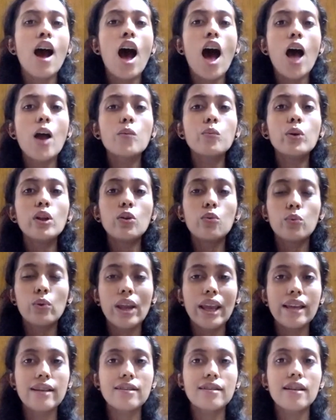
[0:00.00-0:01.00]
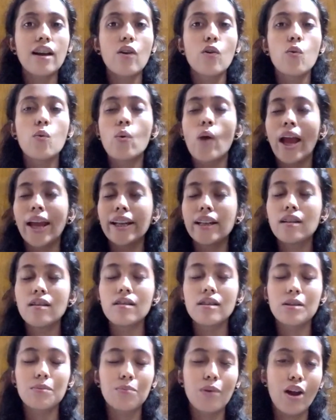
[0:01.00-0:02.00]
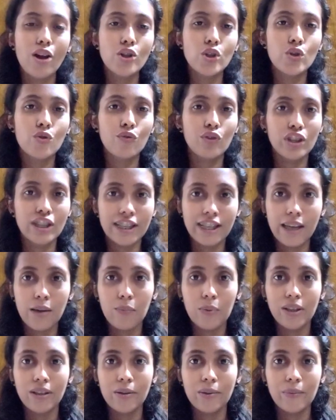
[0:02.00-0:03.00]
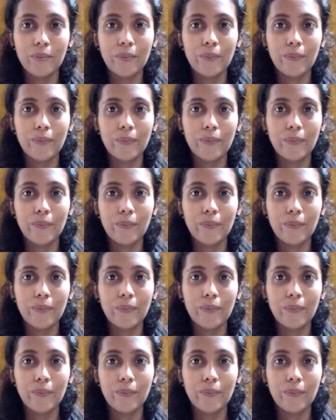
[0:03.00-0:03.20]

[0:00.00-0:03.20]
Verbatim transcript: I will raise a righteous branch for David.